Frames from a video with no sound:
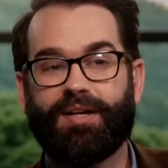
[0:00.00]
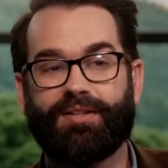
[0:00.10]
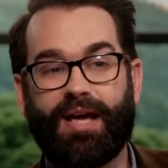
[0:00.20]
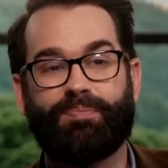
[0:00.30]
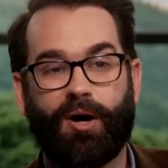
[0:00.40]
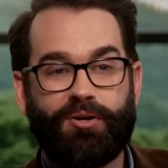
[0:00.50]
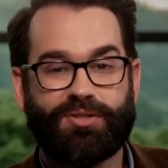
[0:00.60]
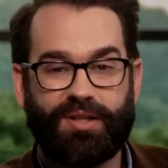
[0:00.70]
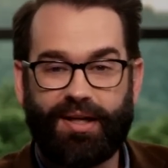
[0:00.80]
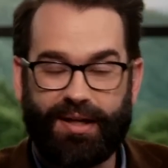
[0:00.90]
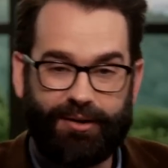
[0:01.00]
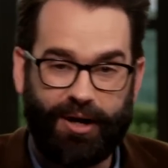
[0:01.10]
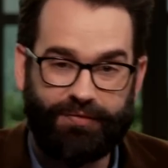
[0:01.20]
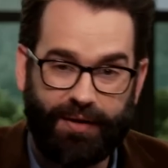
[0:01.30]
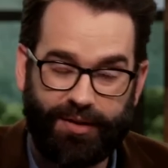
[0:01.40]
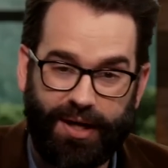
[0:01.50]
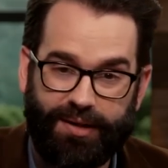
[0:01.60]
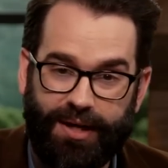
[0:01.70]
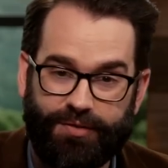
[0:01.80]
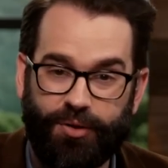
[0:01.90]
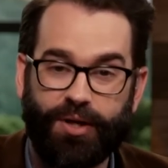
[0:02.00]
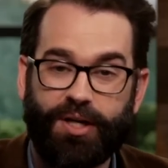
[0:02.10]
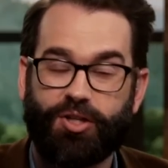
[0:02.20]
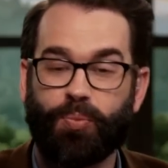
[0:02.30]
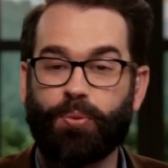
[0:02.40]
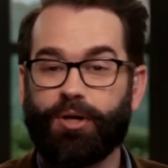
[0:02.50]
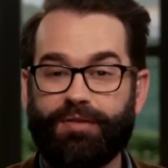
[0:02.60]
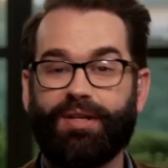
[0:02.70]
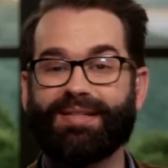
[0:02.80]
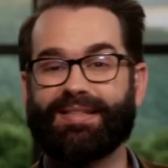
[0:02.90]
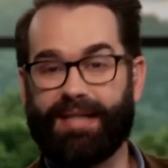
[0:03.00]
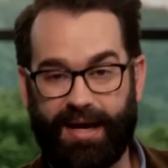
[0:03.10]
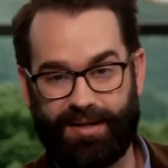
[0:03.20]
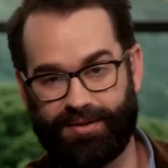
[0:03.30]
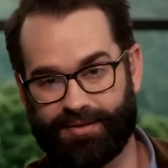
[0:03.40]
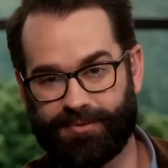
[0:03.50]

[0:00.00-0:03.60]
They posted it at around 5 o'clock in the afternoon the previous day.